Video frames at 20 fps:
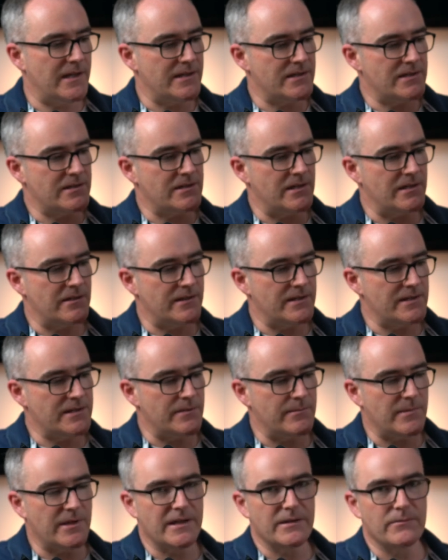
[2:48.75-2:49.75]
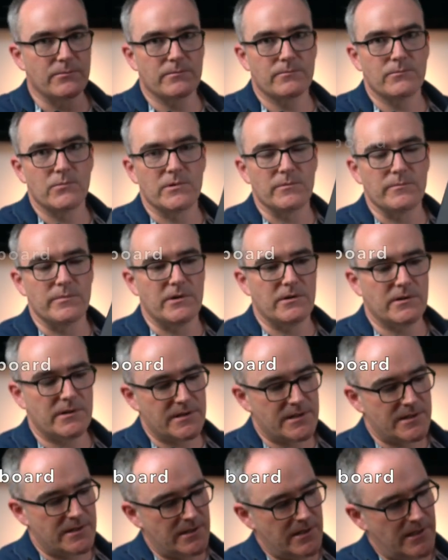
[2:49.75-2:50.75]
It's just a nicely made wooden
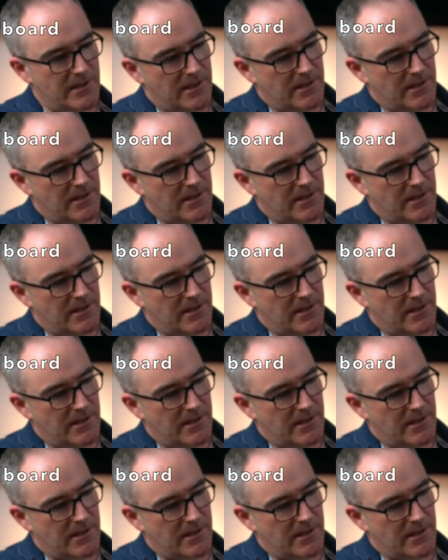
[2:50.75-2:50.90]
box.